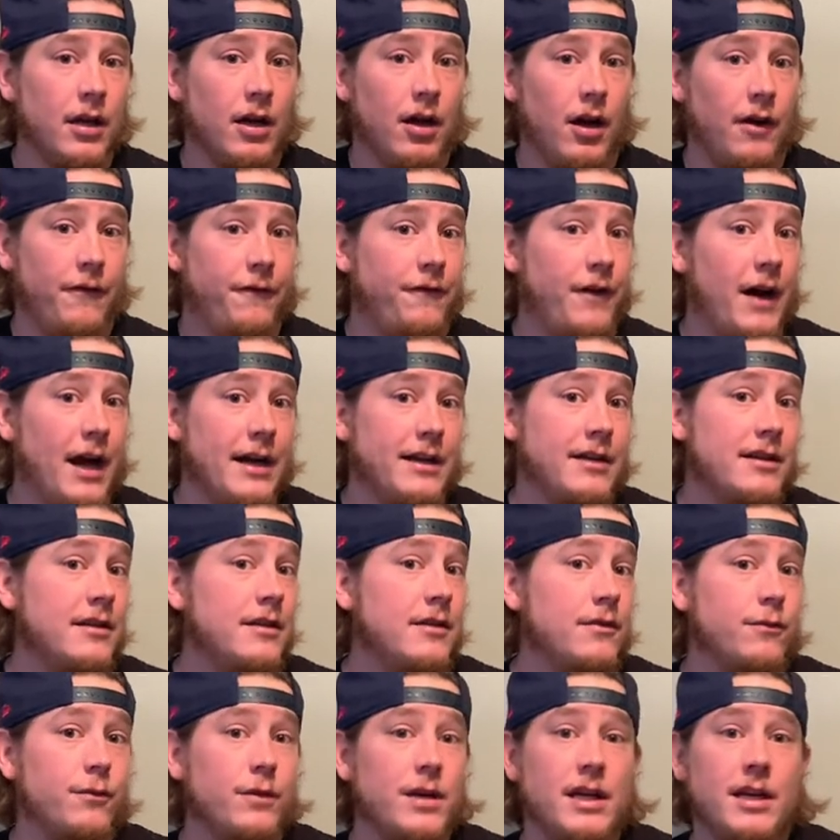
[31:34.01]
a find of
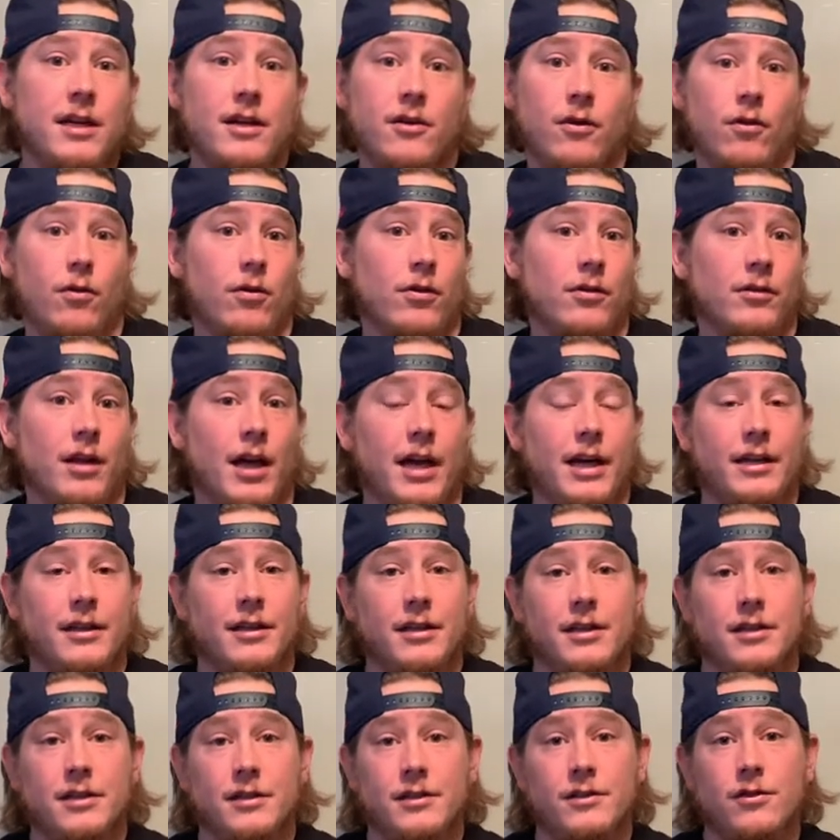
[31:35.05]
the week or like
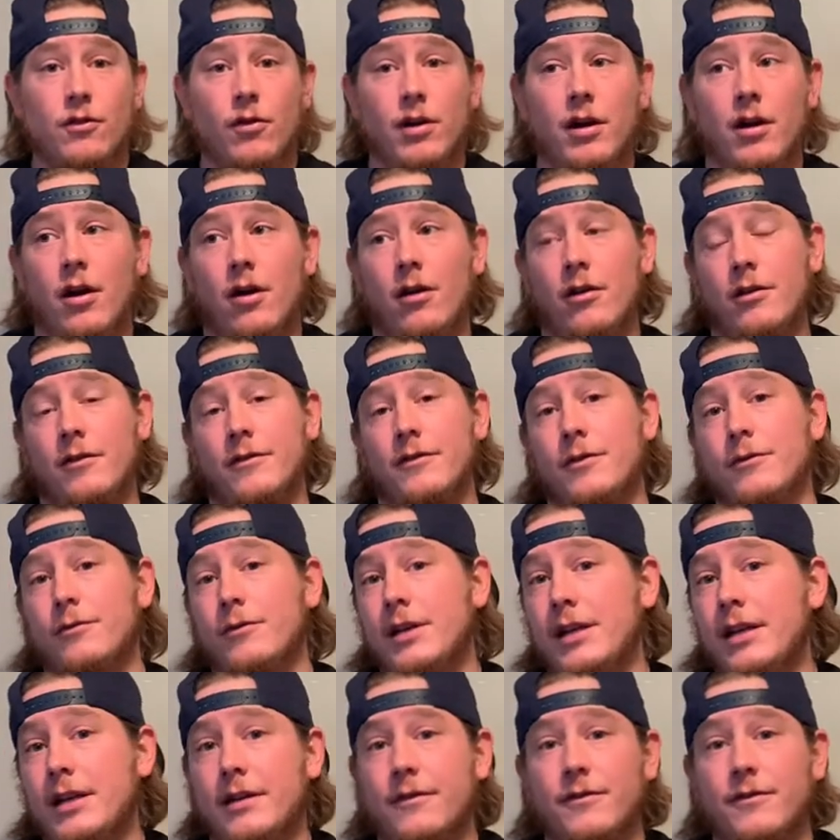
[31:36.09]
the toy haul of the week.